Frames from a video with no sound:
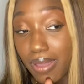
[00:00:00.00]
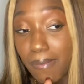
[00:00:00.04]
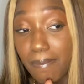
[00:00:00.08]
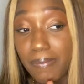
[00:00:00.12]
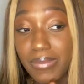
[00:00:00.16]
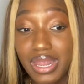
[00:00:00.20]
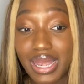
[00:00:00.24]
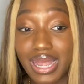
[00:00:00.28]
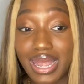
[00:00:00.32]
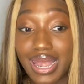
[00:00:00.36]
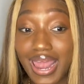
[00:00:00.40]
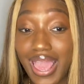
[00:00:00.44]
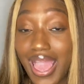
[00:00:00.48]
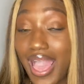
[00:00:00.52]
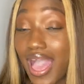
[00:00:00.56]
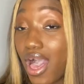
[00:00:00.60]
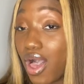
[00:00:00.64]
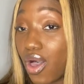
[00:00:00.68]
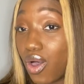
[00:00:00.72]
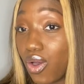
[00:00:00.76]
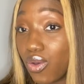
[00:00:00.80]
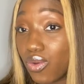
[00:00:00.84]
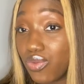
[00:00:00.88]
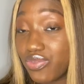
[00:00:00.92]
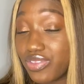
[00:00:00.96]
But
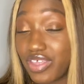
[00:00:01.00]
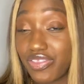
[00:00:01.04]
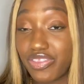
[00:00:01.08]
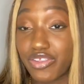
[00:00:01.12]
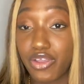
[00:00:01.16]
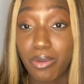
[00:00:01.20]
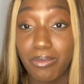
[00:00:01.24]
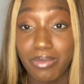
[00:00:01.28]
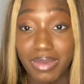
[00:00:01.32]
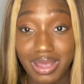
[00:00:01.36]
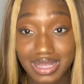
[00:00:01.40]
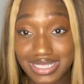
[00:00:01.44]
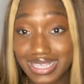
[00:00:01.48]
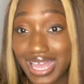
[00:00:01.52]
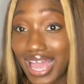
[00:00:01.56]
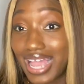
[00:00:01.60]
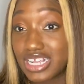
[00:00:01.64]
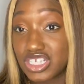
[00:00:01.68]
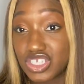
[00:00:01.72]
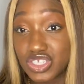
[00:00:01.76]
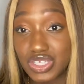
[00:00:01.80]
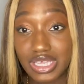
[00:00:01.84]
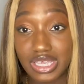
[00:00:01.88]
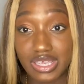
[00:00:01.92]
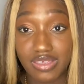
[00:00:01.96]
now that they're about to
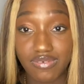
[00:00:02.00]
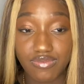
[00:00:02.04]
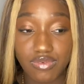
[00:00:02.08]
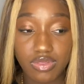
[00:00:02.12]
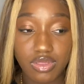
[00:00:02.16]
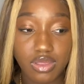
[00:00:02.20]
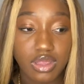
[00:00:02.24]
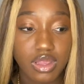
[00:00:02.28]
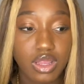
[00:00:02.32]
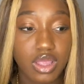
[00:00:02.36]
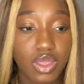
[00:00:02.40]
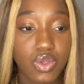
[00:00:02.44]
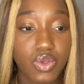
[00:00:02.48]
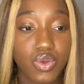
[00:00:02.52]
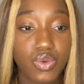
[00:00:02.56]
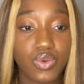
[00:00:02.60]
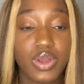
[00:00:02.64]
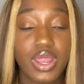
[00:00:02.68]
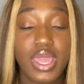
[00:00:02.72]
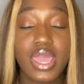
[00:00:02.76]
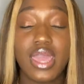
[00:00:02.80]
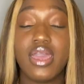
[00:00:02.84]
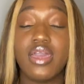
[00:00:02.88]
actually give you the loan,